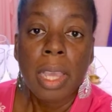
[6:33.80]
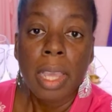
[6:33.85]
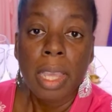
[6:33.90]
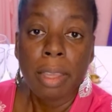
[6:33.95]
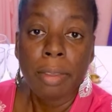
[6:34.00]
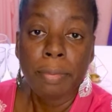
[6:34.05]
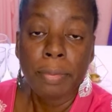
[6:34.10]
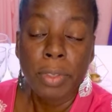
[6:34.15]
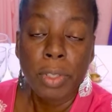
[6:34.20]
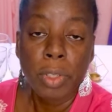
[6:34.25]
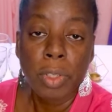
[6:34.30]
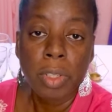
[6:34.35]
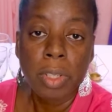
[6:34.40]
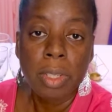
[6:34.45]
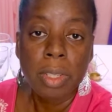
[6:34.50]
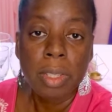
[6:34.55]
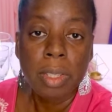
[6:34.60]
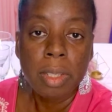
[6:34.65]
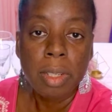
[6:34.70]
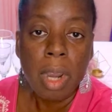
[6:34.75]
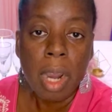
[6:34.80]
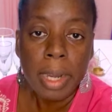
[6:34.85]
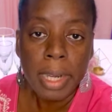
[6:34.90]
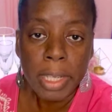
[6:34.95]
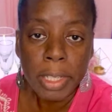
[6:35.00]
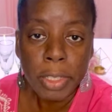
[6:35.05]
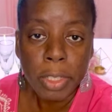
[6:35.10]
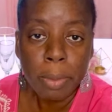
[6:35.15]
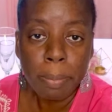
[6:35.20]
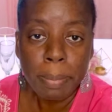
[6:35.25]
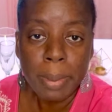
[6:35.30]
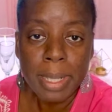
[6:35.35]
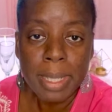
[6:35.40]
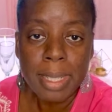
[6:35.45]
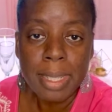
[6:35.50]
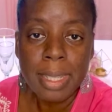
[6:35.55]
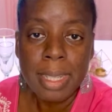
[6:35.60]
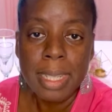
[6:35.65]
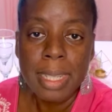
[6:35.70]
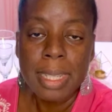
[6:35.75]
If you're just starting your
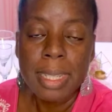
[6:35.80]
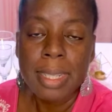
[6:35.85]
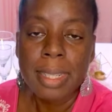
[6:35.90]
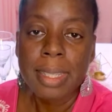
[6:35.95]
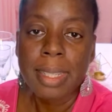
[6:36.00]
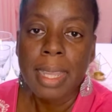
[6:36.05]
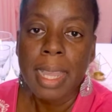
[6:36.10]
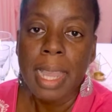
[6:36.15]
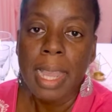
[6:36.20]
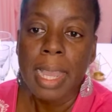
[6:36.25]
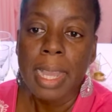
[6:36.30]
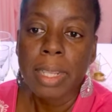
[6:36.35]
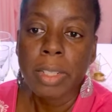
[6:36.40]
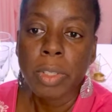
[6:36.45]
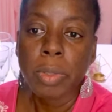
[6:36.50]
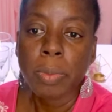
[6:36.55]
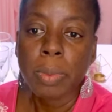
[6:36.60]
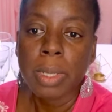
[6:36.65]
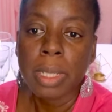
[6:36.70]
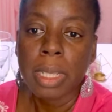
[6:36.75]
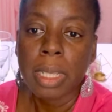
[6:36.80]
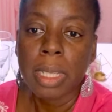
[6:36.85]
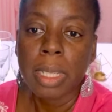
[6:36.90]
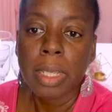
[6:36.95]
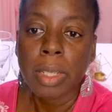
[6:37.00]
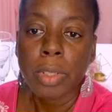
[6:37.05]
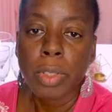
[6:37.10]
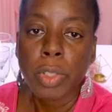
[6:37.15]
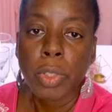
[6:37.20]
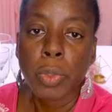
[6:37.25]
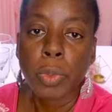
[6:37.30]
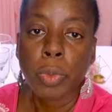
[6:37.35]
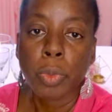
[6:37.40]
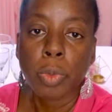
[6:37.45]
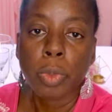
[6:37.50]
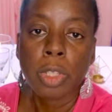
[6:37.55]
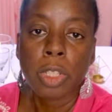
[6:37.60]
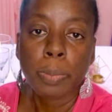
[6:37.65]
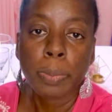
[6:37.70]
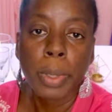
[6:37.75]
business and you need
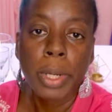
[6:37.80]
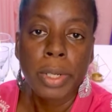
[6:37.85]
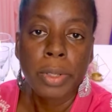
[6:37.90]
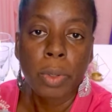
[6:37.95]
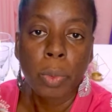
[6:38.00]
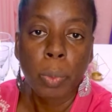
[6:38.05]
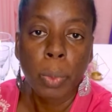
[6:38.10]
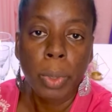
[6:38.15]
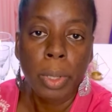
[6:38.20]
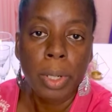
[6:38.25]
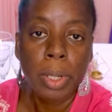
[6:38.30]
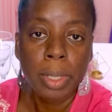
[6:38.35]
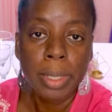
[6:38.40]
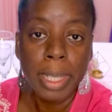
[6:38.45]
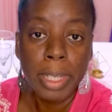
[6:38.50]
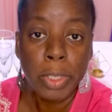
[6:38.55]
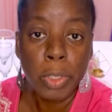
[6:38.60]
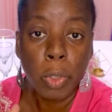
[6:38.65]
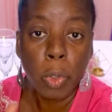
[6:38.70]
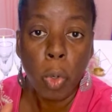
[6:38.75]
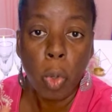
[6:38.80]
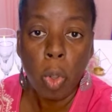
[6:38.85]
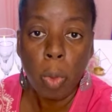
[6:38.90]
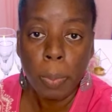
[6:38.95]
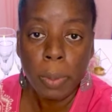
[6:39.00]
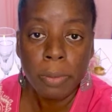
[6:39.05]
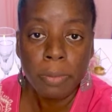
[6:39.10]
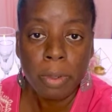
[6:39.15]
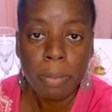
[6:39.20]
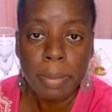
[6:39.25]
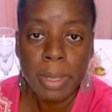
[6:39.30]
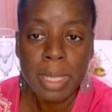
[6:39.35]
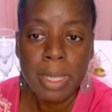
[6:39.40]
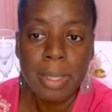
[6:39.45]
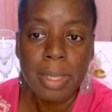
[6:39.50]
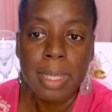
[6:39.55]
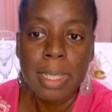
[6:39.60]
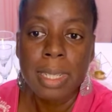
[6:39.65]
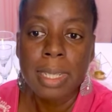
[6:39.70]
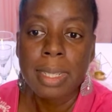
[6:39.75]
to spread the word that you're open for
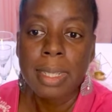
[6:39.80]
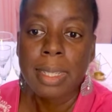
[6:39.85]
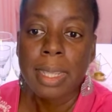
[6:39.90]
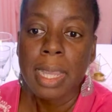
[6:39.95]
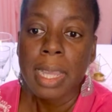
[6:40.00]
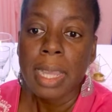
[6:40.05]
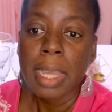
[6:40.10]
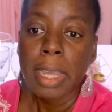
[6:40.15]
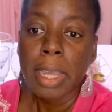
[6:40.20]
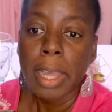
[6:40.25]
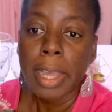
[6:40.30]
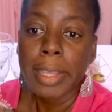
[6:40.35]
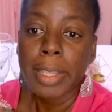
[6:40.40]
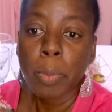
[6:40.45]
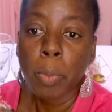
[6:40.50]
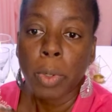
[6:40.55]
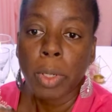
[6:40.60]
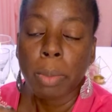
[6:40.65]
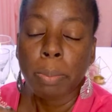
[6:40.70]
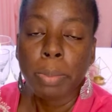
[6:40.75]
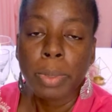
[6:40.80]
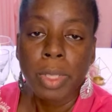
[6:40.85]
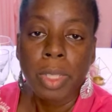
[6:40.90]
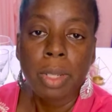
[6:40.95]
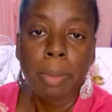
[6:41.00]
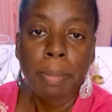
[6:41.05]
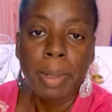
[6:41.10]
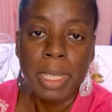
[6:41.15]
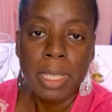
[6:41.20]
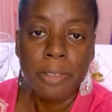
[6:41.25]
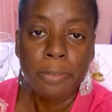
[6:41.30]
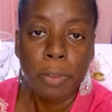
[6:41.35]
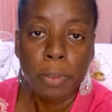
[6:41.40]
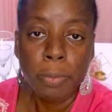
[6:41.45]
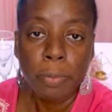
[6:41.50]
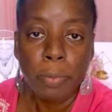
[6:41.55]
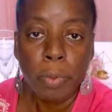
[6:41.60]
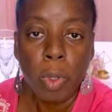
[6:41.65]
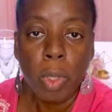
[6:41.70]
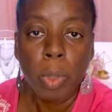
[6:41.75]
business and you want to put your best foot
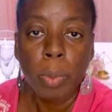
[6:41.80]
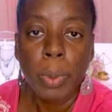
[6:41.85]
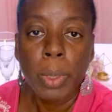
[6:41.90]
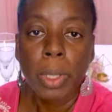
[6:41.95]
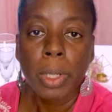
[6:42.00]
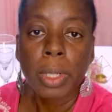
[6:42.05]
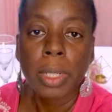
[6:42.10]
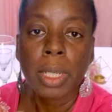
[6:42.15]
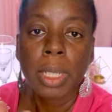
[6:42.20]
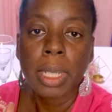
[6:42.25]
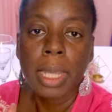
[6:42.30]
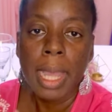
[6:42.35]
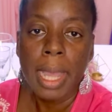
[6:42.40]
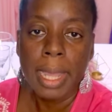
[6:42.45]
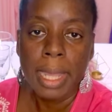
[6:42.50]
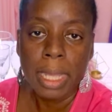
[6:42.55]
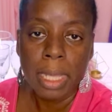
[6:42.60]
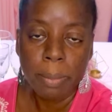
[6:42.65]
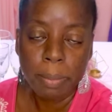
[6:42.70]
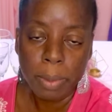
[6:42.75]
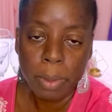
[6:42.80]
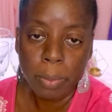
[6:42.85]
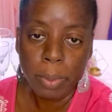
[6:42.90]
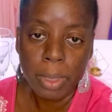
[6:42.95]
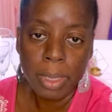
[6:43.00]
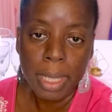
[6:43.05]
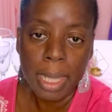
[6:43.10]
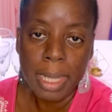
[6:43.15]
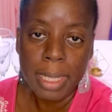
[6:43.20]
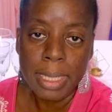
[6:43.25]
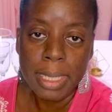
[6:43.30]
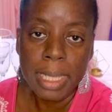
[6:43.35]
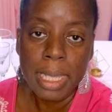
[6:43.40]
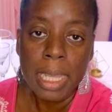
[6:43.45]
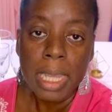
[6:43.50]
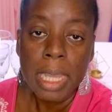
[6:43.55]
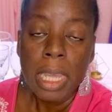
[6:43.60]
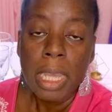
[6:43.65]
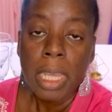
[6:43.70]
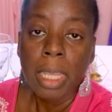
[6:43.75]
forward, I help you with that.
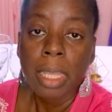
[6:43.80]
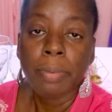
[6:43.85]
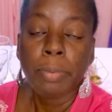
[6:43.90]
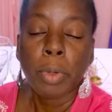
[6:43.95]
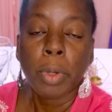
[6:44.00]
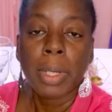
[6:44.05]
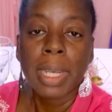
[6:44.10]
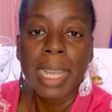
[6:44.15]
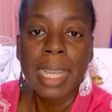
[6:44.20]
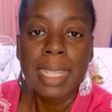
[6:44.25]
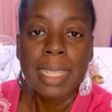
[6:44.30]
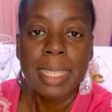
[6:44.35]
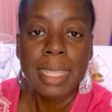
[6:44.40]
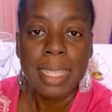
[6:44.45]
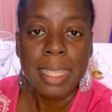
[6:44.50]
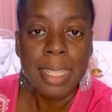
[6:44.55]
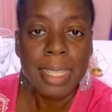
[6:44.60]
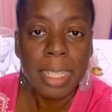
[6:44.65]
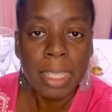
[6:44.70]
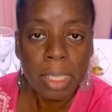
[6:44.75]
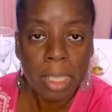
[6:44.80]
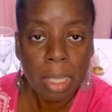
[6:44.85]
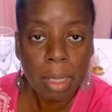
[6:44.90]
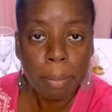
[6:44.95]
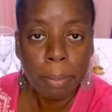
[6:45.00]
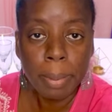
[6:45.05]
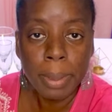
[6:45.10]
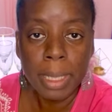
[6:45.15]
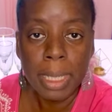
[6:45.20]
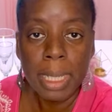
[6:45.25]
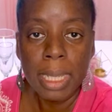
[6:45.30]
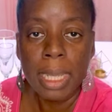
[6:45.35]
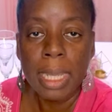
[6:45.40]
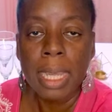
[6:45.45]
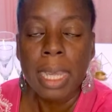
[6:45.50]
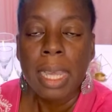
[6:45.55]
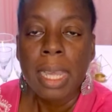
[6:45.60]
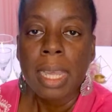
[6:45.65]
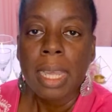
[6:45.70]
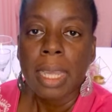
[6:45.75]
If you're an existing
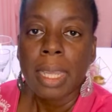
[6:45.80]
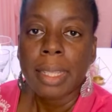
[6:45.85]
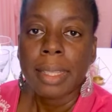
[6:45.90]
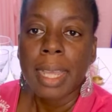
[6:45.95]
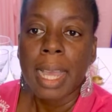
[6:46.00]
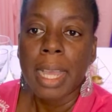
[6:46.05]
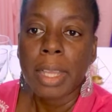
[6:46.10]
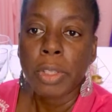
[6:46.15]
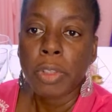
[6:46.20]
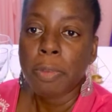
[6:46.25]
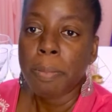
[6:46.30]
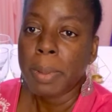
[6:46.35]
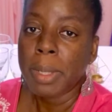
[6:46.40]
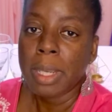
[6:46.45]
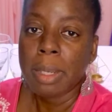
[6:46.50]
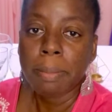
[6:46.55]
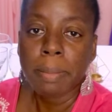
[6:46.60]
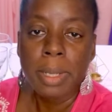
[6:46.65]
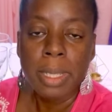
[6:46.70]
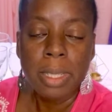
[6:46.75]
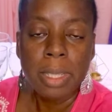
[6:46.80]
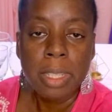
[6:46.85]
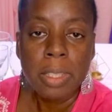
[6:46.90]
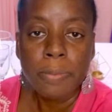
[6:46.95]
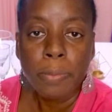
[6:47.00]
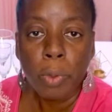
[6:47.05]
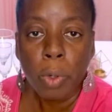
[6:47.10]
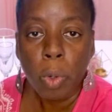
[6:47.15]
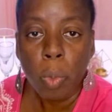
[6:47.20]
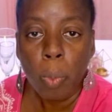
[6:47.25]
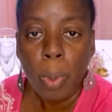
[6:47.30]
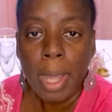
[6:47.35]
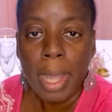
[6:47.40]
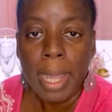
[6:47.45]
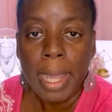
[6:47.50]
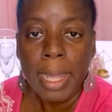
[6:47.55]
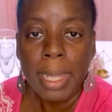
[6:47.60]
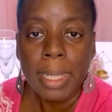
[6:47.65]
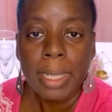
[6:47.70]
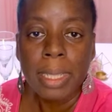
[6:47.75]
company that you've been in business for a
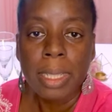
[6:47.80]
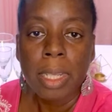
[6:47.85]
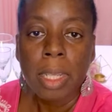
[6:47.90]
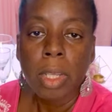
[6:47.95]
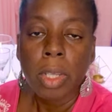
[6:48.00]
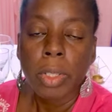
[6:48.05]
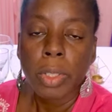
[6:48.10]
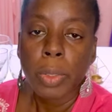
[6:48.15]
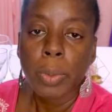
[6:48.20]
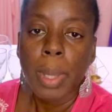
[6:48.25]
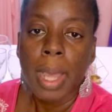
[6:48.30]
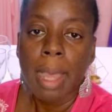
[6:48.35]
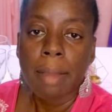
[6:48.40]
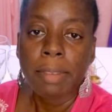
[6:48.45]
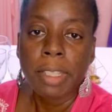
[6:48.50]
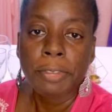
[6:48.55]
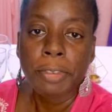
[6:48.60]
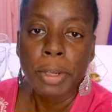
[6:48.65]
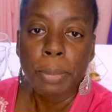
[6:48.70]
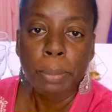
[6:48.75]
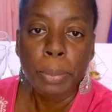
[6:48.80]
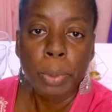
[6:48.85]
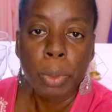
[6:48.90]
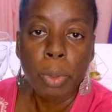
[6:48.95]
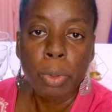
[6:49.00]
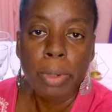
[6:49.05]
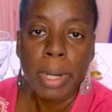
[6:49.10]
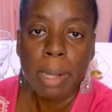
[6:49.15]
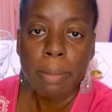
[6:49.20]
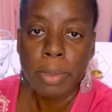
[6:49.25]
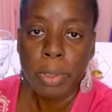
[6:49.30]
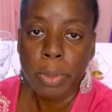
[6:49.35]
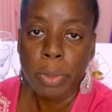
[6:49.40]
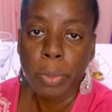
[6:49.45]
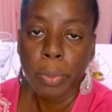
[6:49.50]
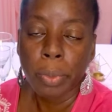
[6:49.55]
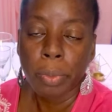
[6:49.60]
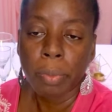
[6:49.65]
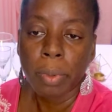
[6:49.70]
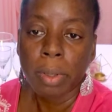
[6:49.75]
while, you have different programs you
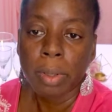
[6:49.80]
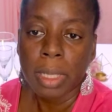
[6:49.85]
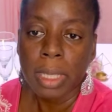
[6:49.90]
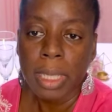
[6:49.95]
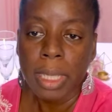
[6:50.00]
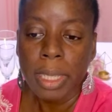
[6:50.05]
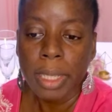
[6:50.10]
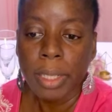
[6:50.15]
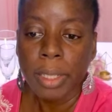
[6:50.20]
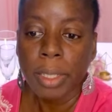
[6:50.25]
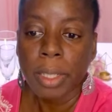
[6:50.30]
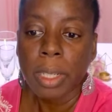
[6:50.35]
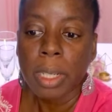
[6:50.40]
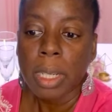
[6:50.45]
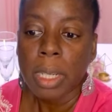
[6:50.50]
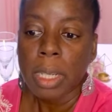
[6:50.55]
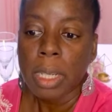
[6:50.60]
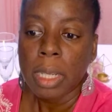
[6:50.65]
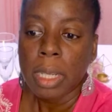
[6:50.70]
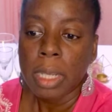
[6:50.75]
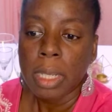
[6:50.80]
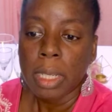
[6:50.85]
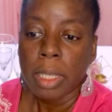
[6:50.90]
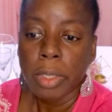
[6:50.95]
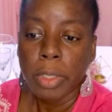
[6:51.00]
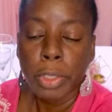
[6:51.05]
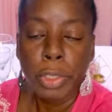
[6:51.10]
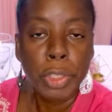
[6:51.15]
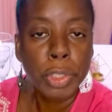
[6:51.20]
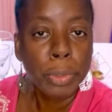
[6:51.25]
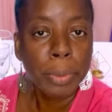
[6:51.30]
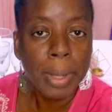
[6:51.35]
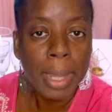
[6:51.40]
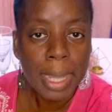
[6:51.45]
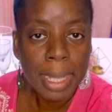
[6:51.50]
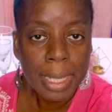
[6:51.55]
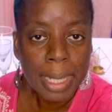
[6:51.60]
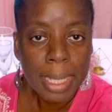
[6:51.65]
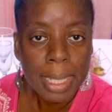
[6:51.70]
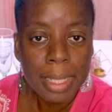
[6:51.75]
do throughout the year, your
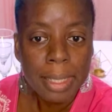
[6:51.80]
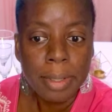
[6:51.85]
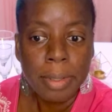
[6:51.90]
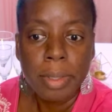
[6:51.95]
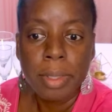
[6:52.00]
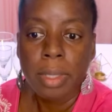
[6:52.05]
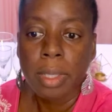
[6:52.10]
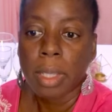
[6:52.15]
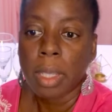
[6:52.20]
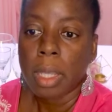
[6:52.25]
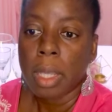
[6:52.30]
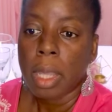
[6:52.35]
trainings,